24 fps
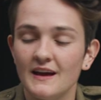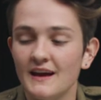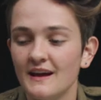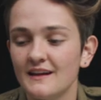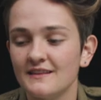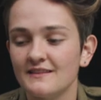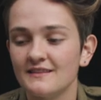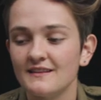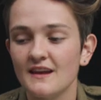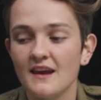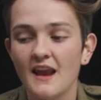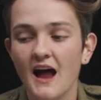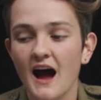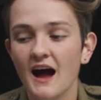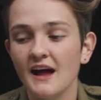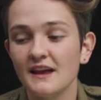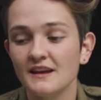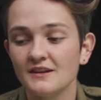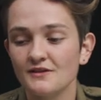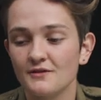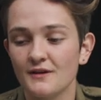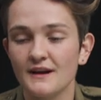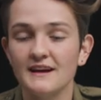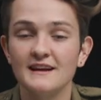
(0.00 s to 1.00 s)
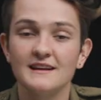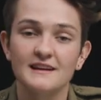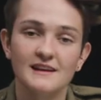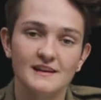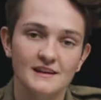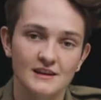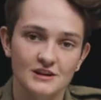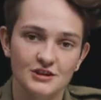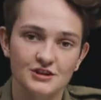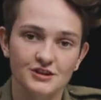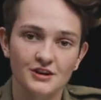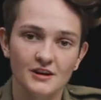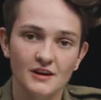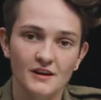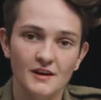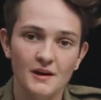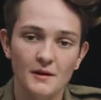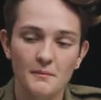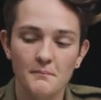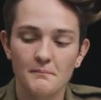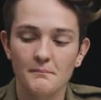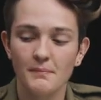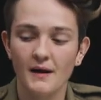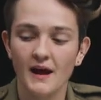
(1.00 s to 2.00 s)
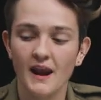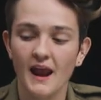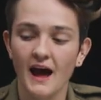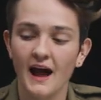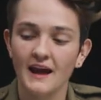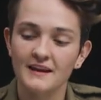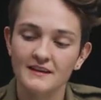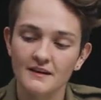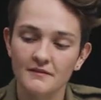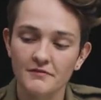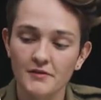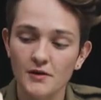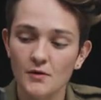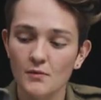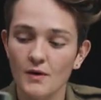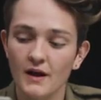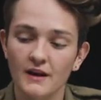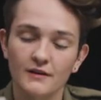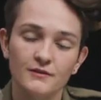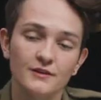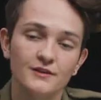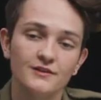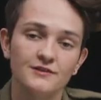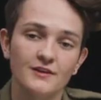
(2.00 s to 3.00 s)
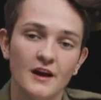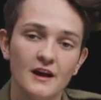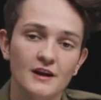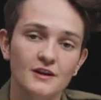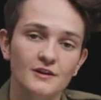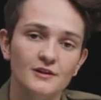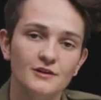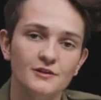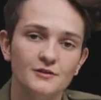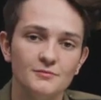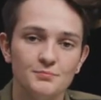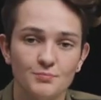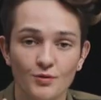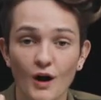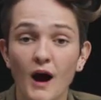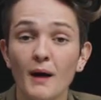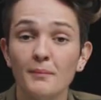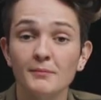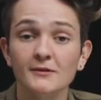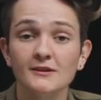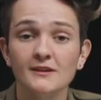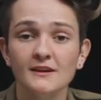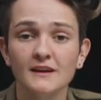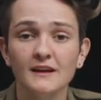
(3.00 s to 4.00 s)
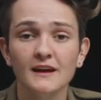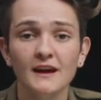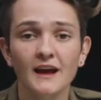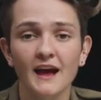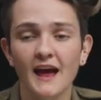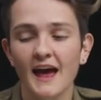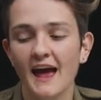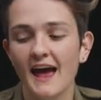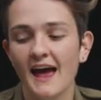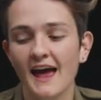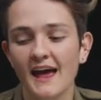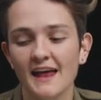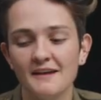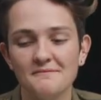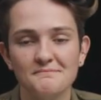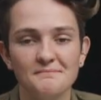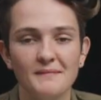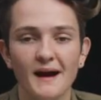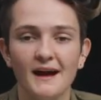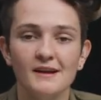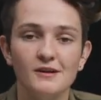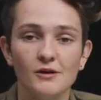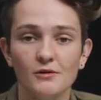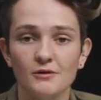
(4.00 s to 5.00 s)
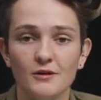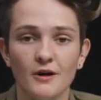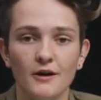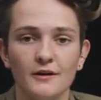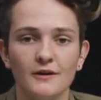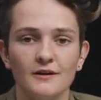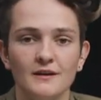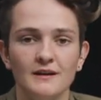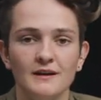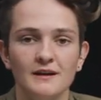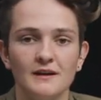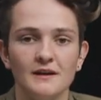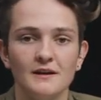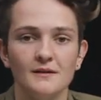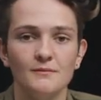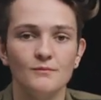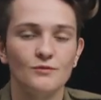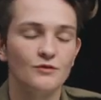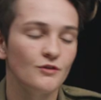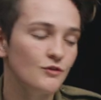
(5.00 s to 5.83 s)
It's not in great condition, but I definitely want it recycled properly, and I no longer need it.